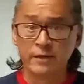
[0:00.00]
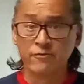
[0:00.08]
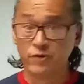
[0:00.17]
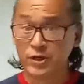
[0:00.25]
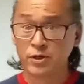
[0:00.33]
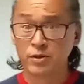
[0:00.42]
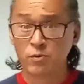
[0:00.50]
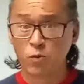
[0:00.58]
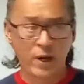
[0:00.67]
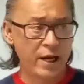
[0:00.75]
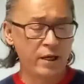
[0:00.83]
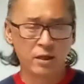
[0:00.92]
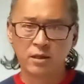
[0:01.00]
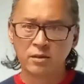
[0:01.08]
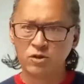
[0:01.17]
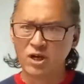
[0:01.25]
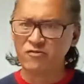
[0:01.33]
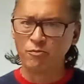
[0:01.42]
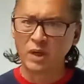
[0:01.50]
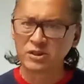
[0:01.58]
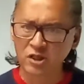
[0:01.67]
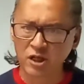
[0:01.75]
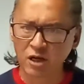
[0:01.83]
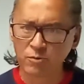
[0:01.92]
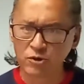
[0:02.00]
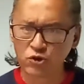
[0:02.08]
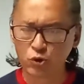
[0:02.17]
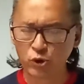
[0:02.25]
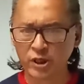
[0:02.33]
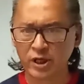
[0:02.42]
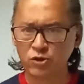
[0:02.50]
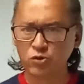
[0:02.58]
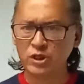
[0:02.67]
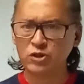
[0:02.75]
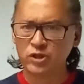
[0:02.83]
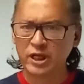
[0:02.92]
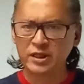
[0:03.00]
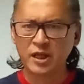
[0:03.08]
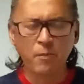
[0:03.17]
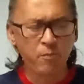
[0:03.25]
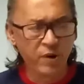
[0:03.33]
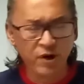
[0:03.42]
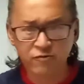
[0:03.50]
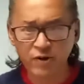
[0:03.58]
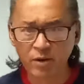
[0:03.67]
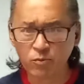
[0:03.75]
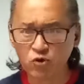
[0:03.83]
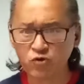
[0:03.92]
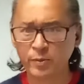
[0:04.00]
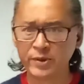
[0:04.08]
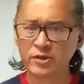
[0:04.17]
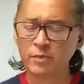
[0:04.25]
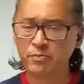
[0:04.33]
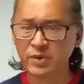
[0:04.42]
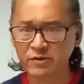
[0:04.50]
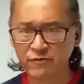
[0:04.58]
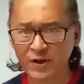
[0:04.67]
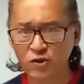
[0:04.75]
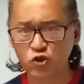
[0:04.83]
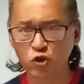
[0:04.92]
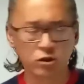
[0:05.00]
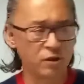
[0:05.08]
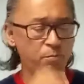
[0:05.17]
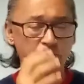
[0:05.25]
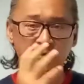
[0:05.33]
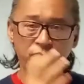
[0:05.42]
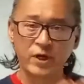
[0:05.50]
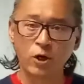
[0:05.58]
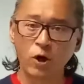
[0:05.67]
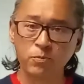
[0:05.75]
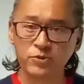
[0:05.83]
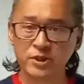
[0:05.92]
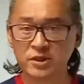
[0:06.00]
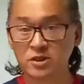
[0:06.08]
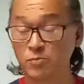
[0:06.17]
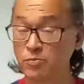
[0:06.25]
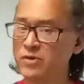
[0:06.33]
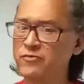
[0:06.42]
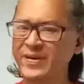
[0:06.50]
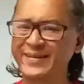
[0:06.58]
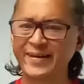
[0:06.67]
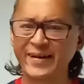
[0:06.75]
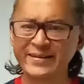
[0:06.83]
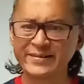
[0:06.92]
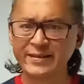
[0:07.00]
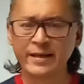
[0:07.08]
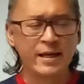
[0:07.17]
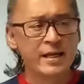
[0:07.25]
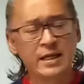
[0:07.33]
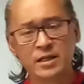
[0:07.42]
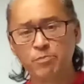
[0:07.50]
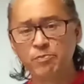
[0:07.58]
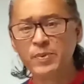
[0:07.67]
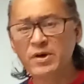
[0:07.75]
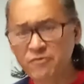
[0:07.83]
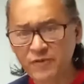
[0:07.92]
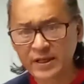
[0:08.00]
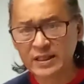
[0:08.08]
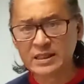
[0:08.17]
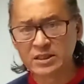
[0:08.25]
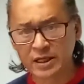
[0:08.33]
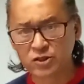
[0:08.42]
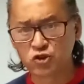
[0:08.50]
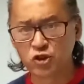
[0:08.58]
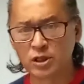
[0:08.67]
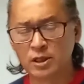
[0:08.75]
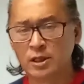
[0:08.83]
video where you have multi-cameras shooting and you need to get the perfect movement, the perfect shot, the perfect optics, the perfect lighting, the perfect texture,